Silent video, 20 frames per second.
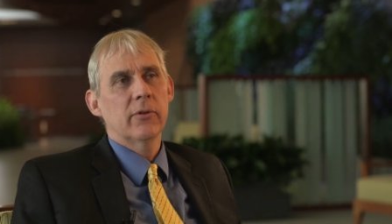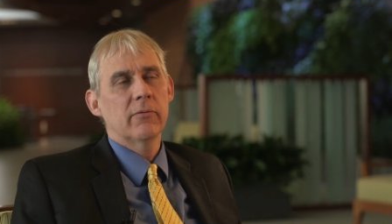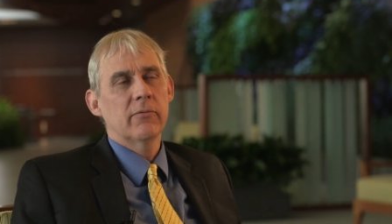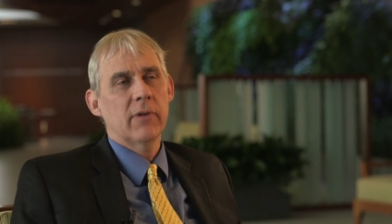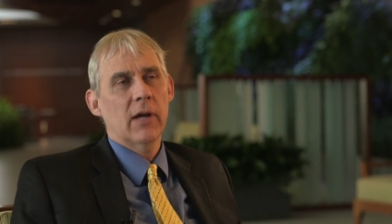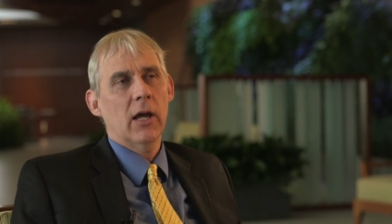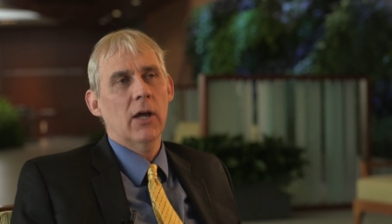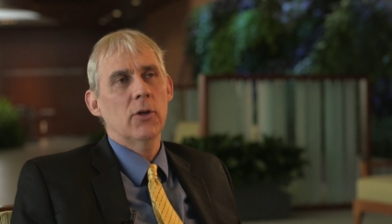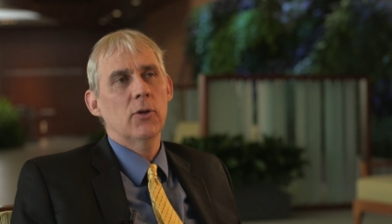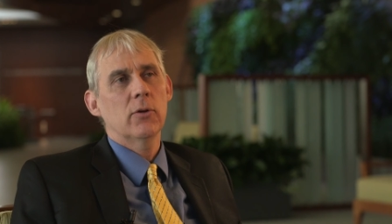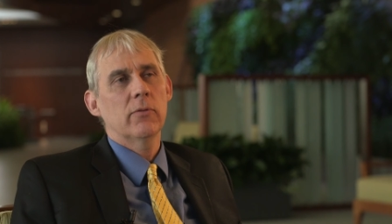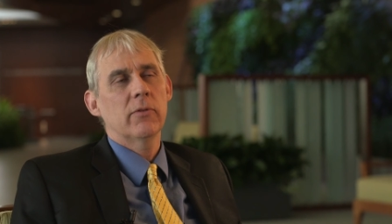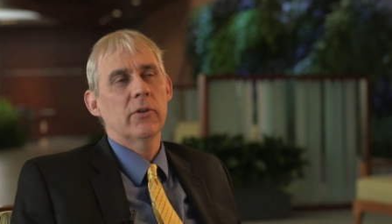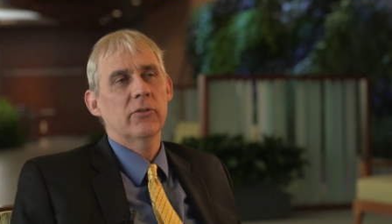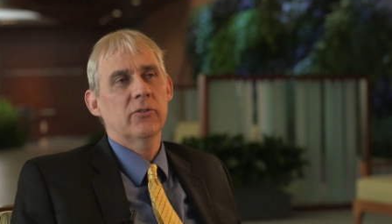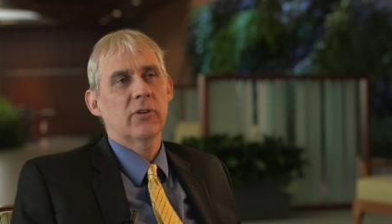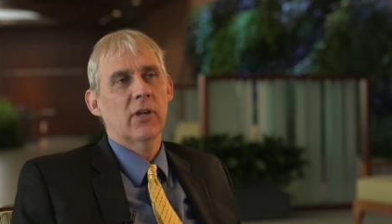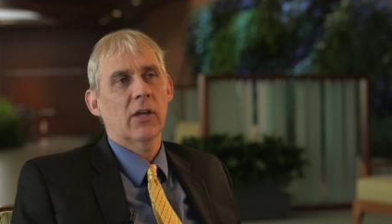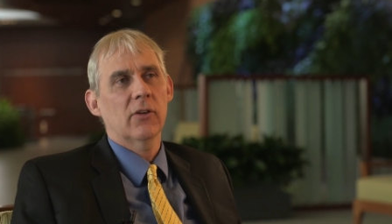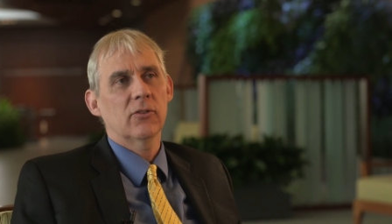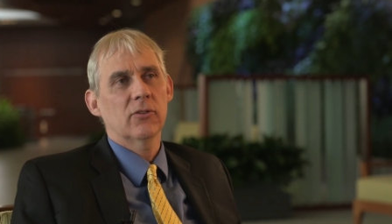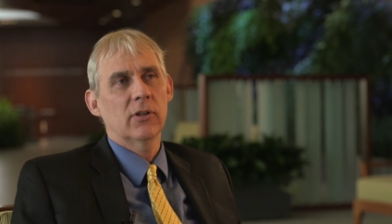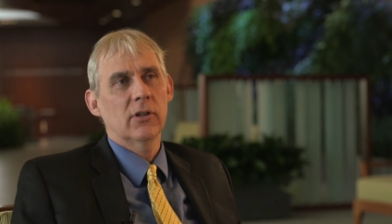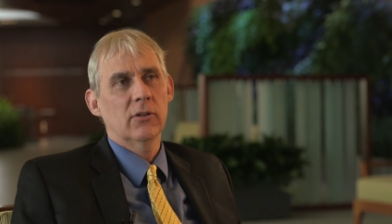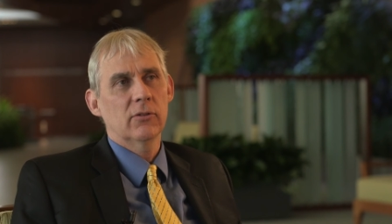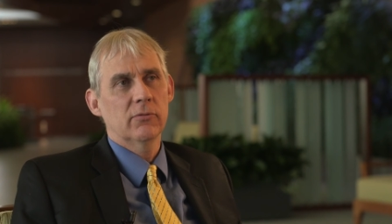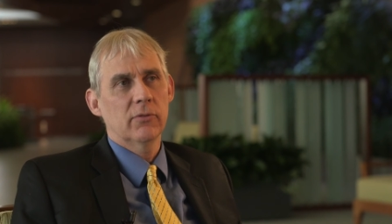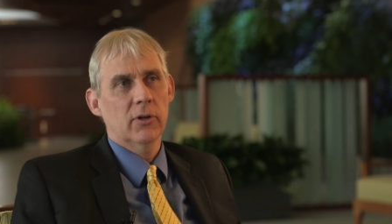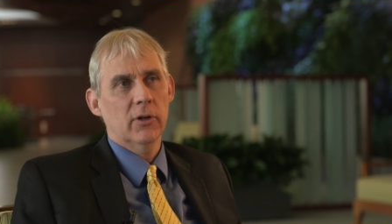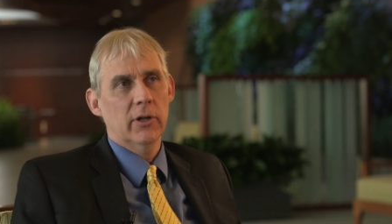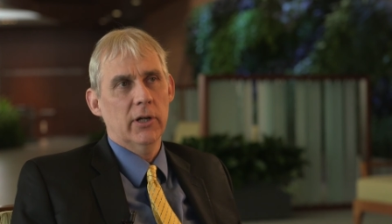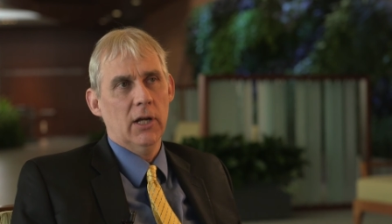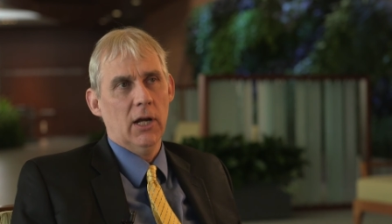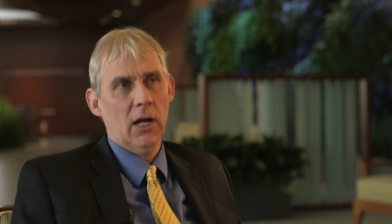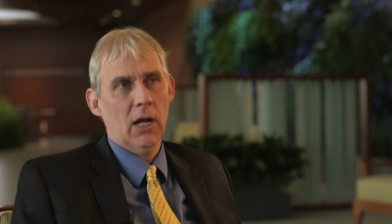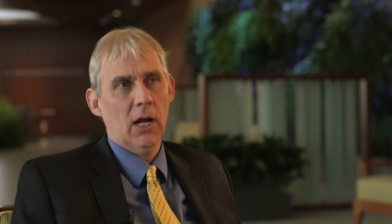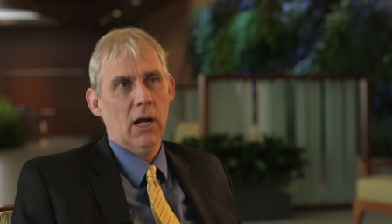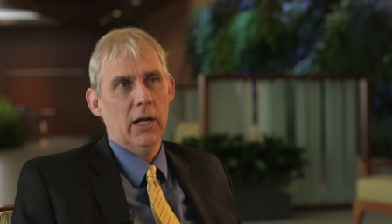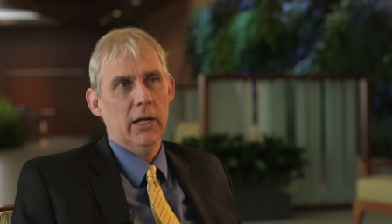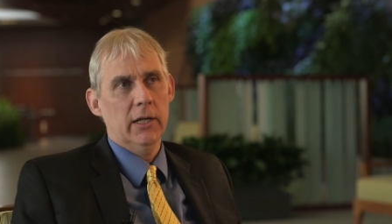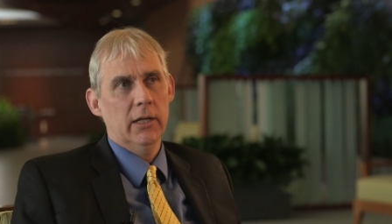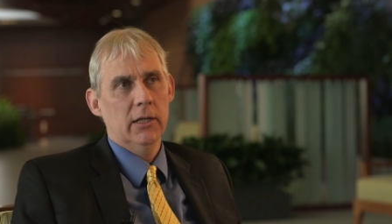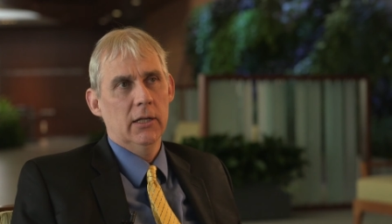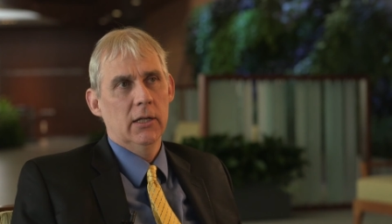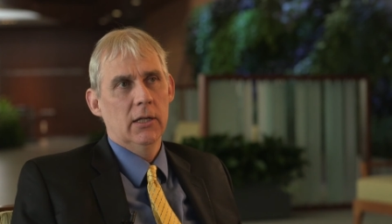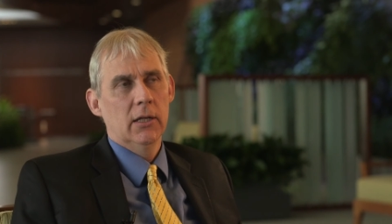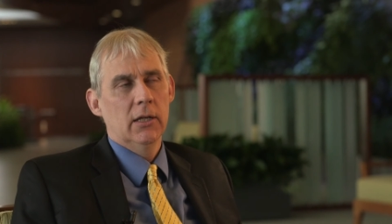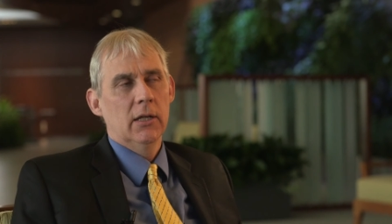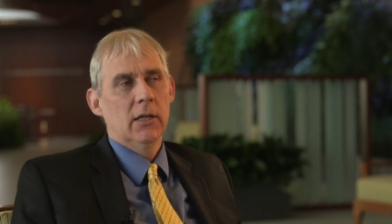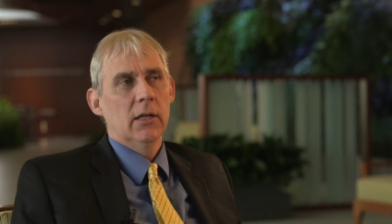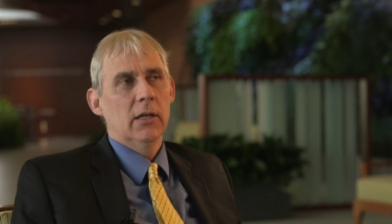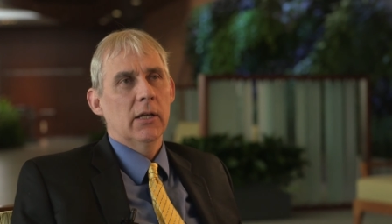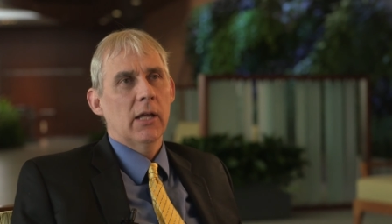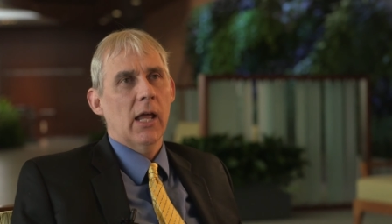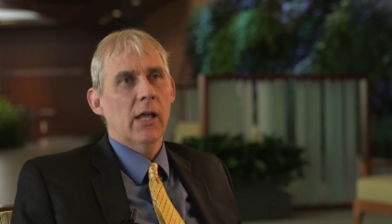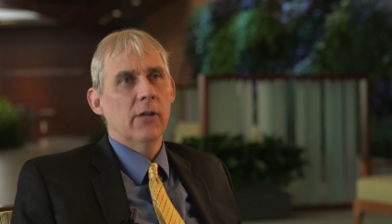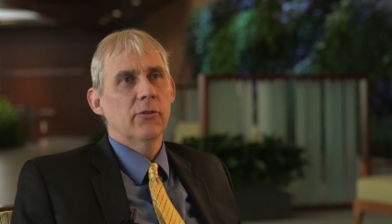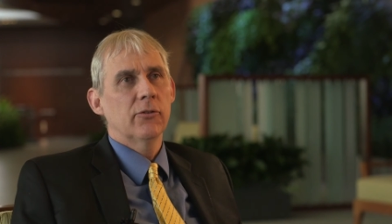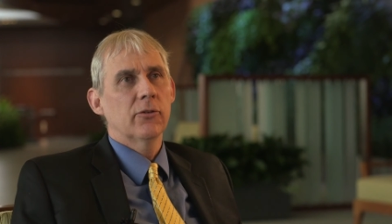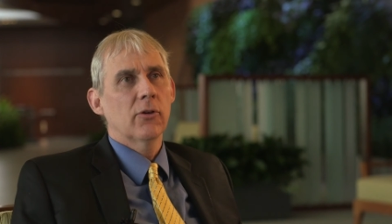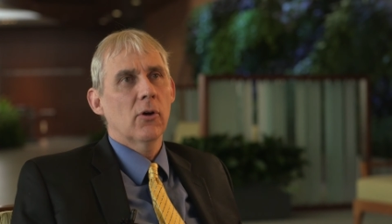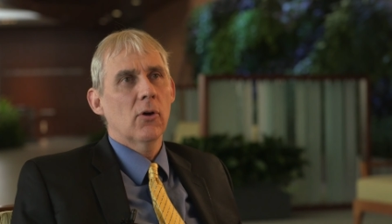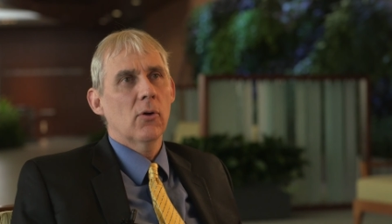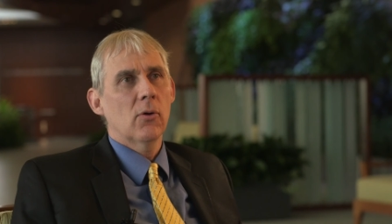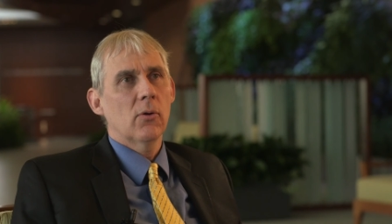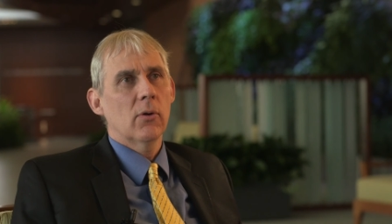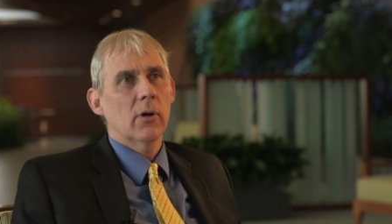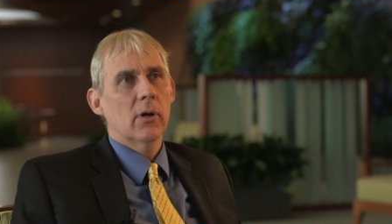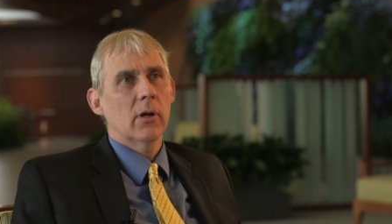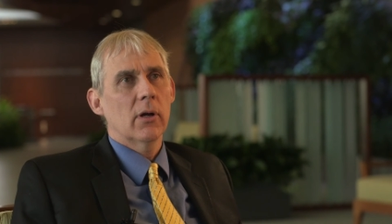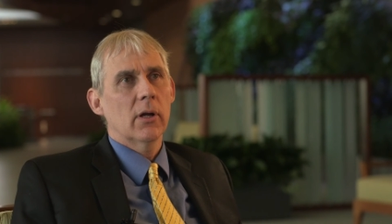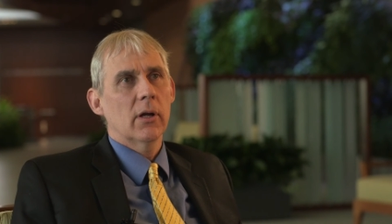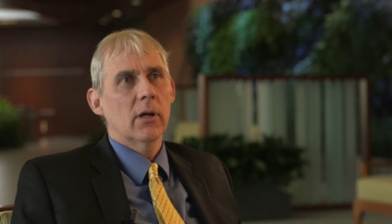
the value of this testing is very high. And so